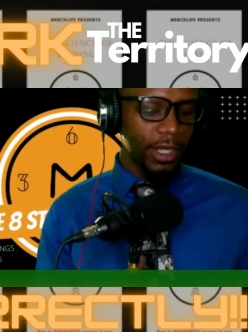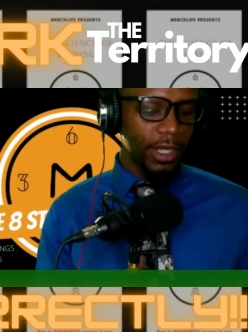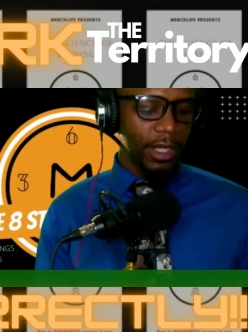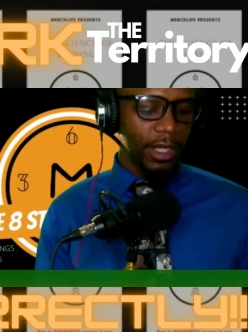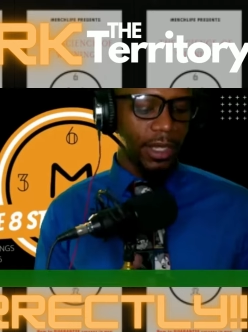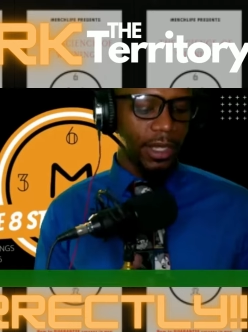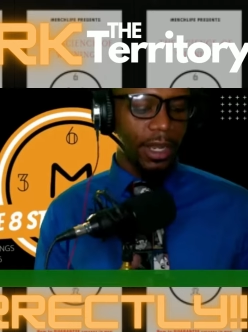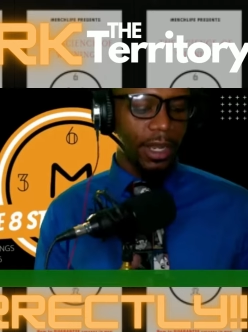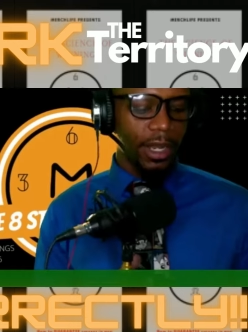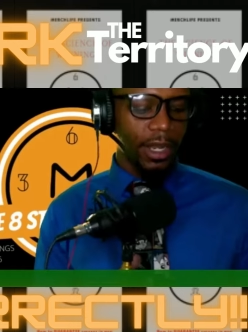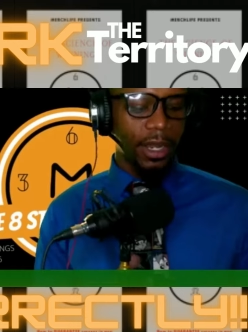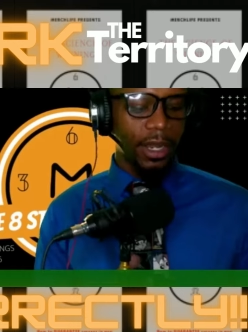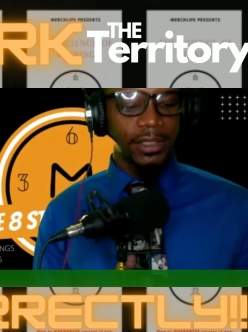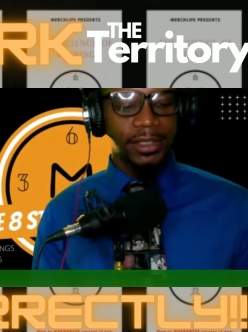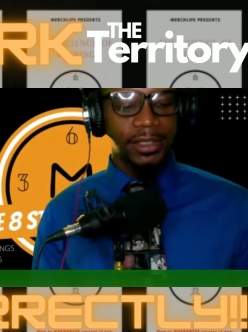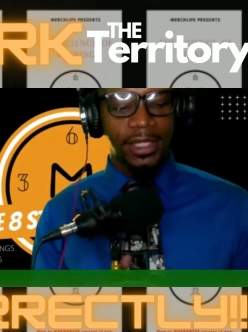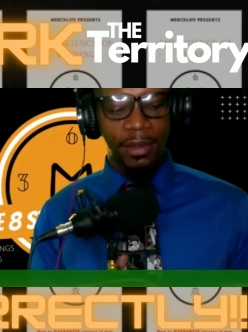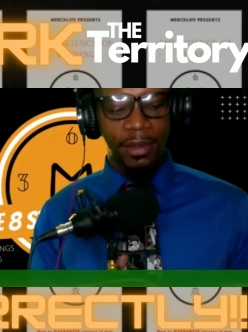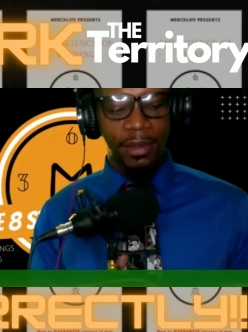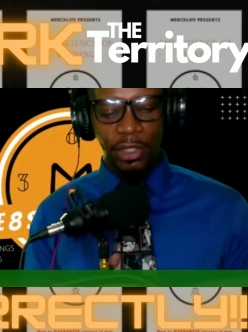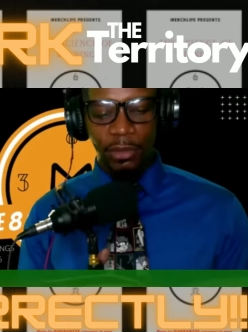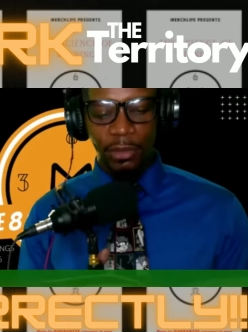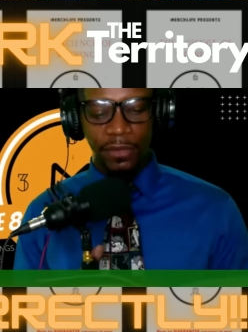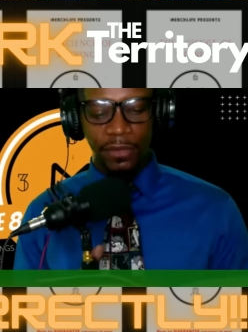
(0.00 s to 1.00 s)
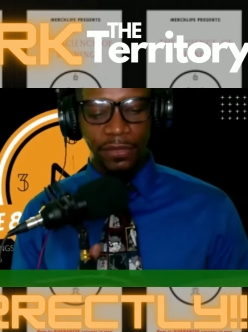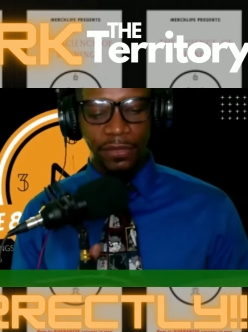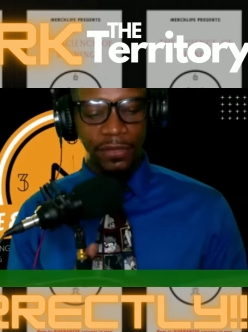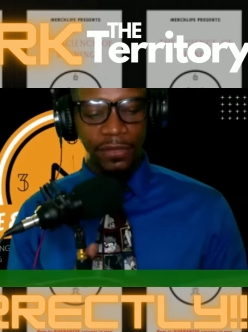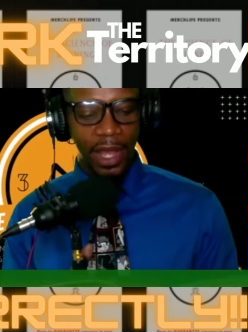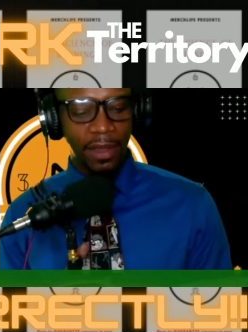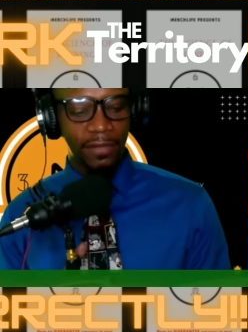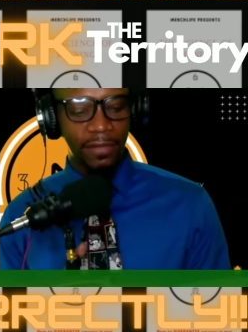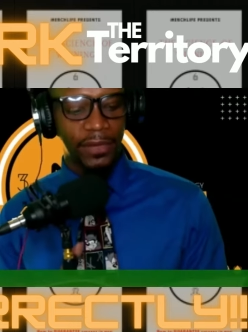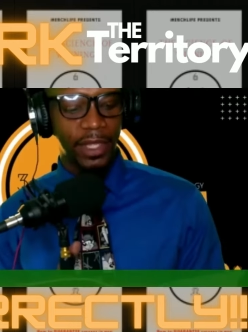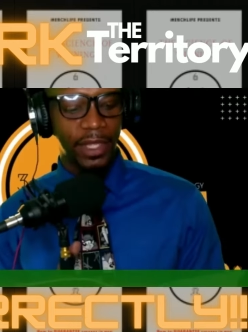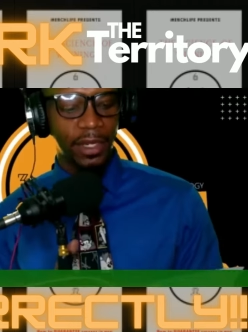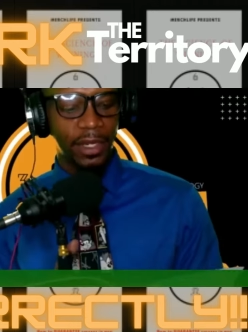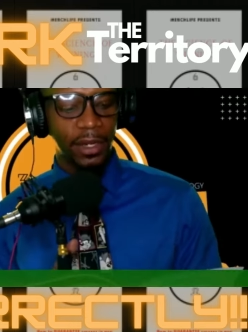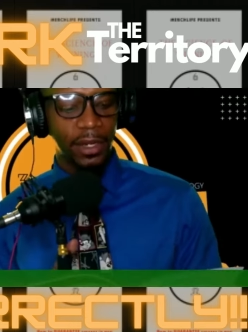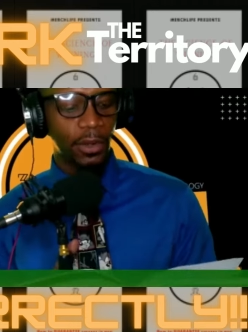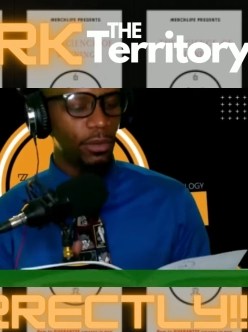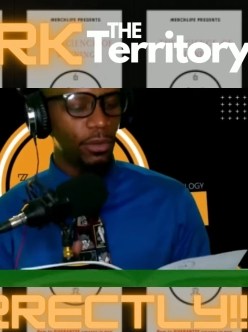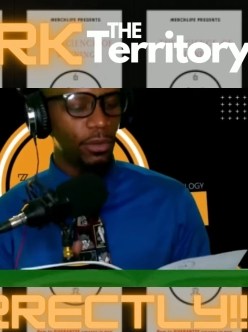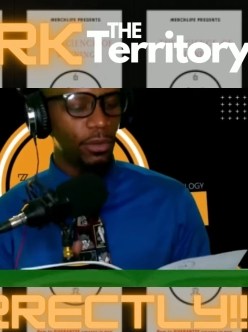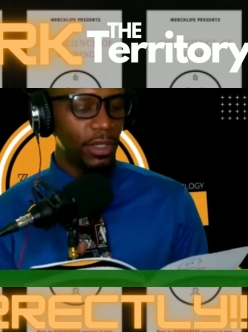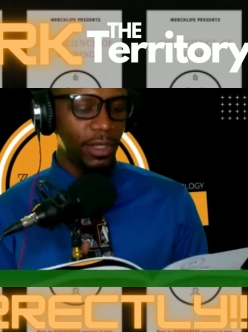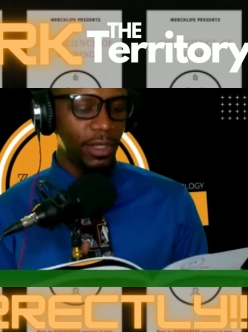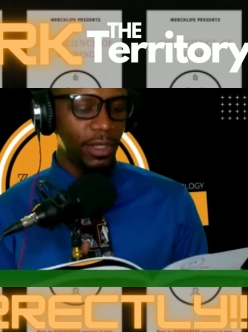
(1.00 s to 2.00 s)
All right, step number five can
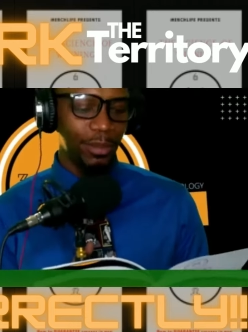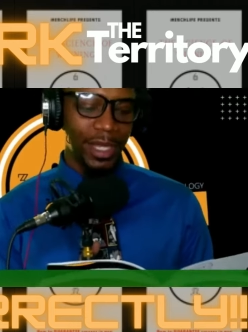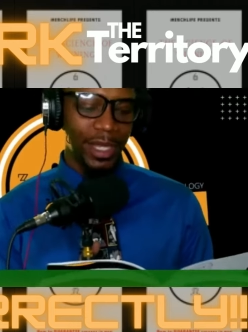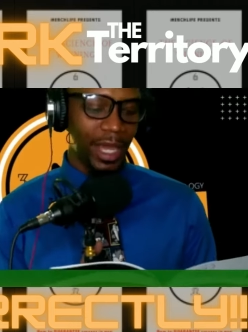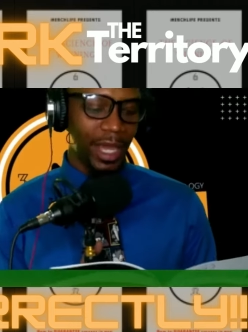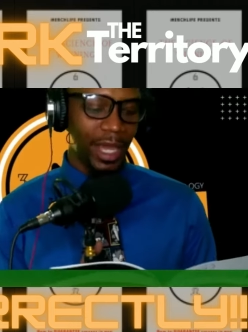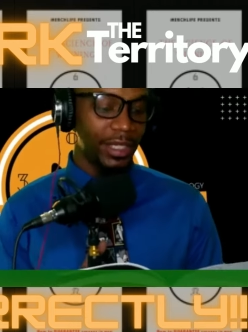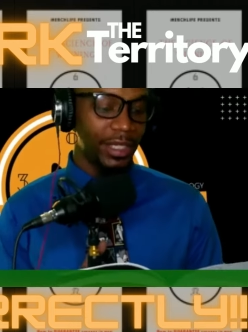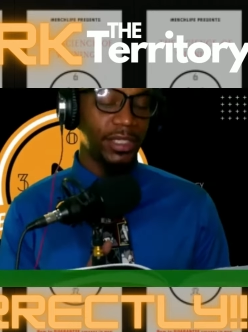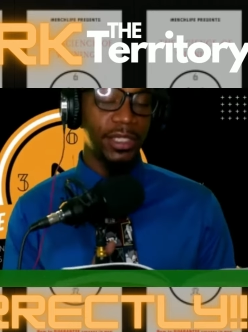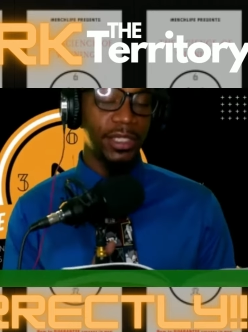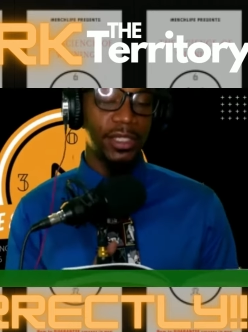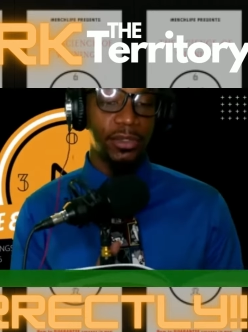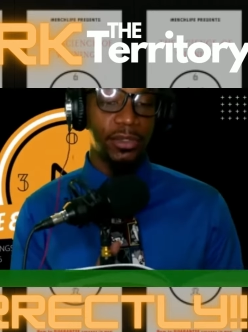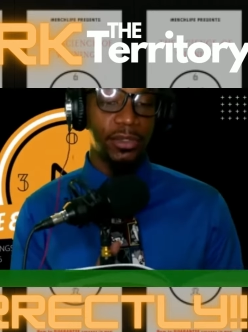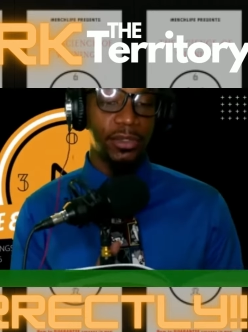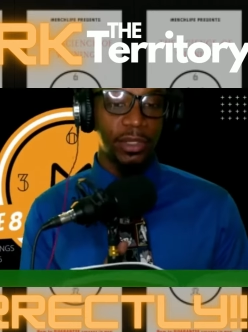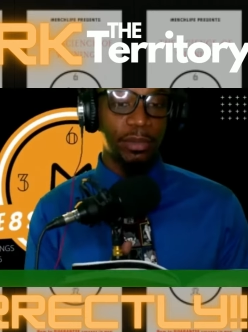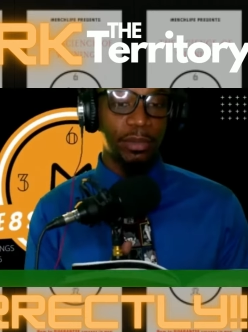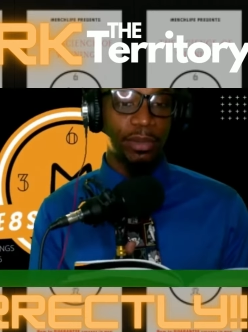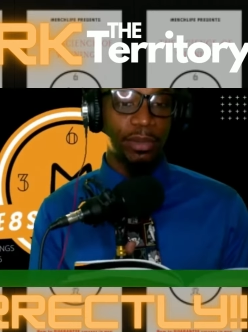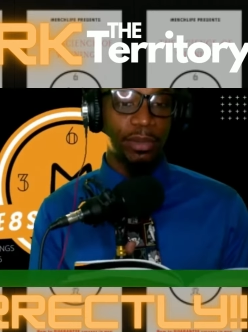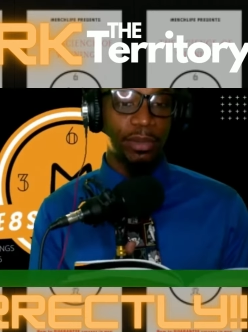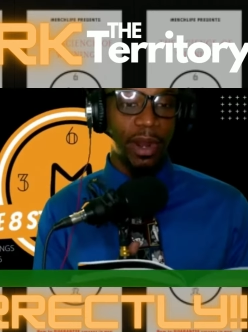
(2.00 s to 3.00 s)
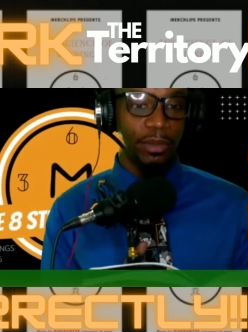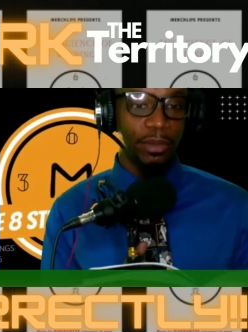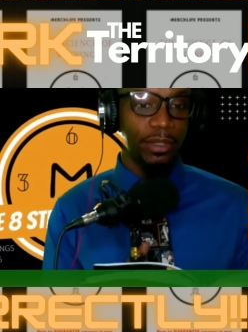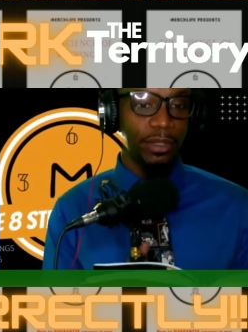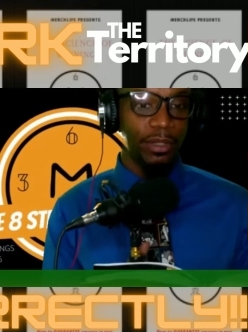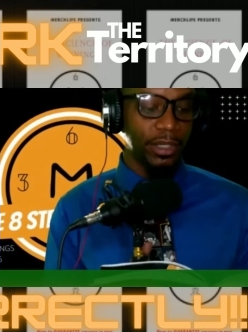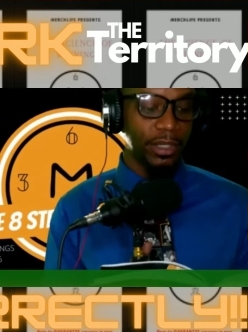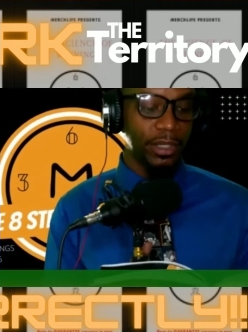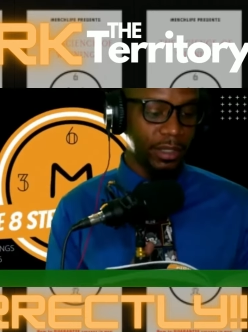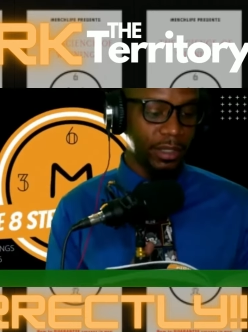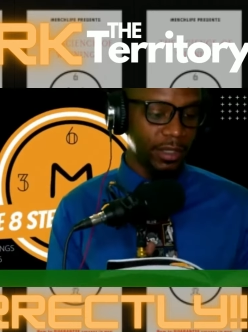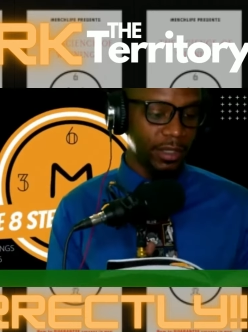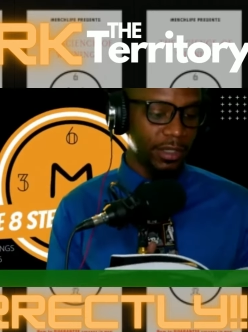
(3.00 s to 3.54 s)
only be executed properly